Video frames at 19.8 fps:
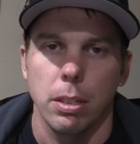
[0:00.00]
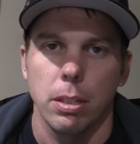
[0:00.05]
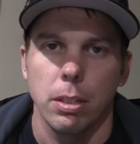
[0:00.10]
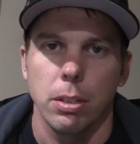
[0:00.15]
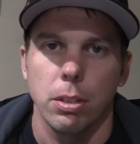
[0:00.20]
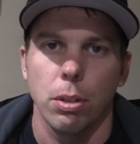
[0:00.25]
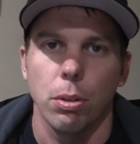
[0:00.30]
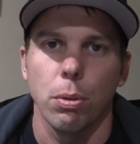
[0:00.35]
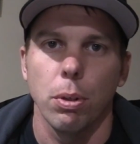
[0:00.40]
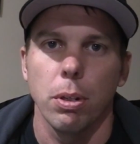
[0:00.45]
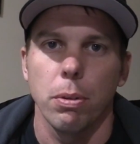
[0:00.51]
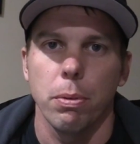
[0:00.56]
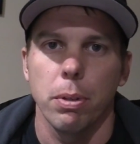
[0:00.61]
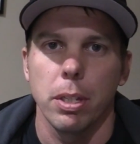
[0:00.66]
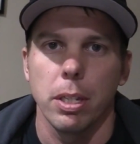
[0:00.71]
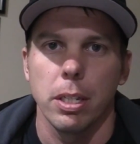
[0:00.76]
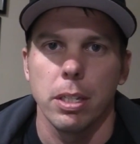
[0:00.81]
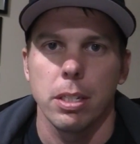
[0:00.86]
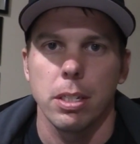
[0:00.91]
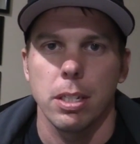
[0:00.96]
toy with
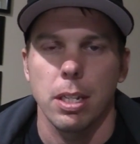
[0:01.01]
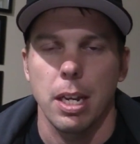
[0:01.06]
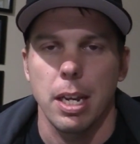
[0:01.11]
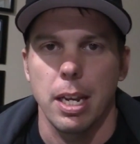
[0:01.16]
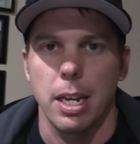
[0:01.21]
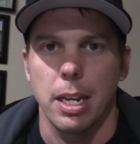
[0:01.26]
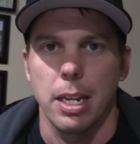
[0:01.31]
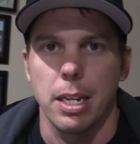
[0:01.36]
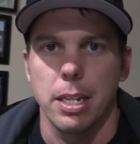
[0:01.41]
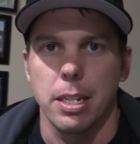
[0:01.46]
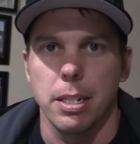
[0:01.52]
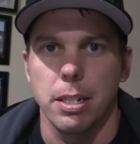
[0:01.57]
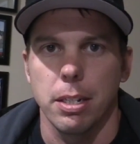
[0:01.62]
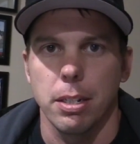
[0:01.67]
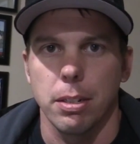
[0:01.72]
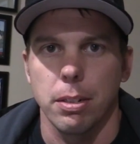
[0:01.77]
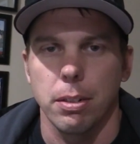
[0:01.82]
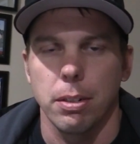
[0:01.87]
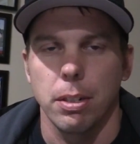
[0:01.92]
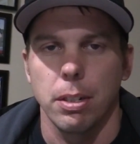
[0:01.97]
us and
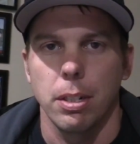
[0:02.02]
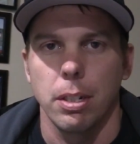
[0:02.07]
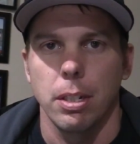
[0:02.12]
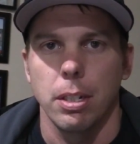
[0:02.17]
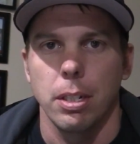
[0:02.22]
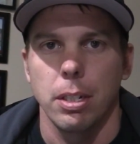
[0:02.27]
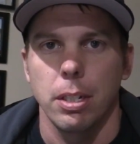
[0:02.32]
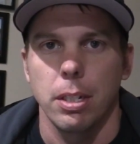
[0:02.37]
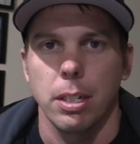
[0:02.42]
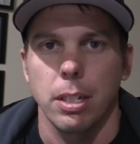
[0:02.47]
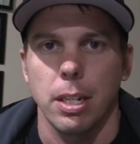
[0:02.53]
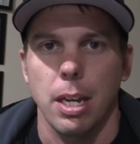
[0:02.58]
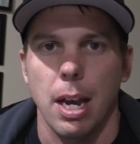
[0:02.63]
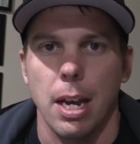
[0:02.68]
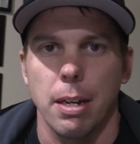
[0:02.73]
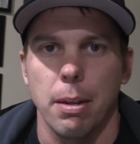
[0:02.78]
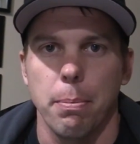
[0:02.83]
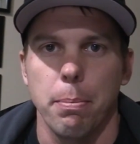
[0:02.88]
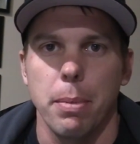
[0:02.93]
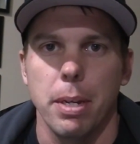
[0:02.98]

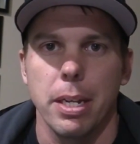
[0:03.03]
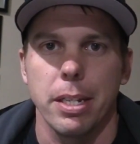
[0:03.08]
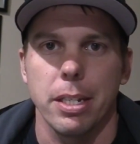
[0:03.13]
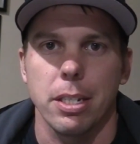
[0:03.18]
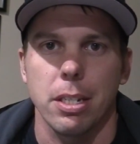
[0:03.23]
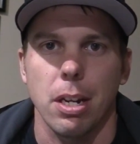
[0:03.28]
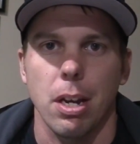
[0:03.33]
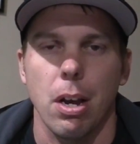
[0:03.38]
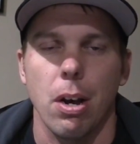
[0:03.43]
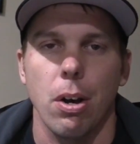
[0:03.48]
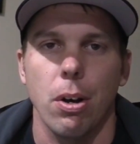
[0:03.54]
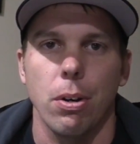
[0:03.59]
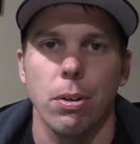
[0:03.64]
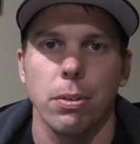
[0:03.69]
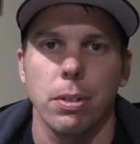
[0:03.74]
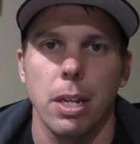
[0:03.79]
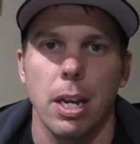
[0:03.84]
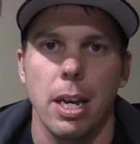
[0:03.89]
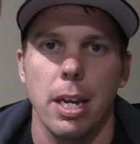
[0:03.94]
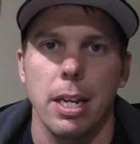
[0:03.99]
kind of missed all
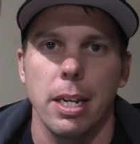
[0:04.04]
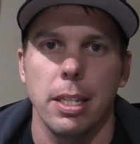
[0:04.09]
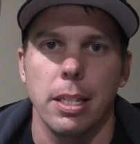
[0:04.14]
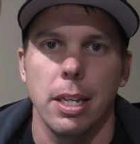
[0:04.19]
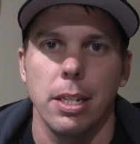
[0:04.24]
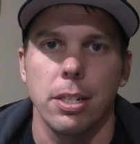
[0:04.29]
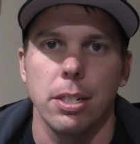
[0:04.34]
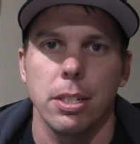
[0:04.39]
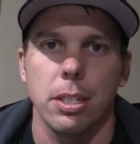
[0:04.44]
day, and they just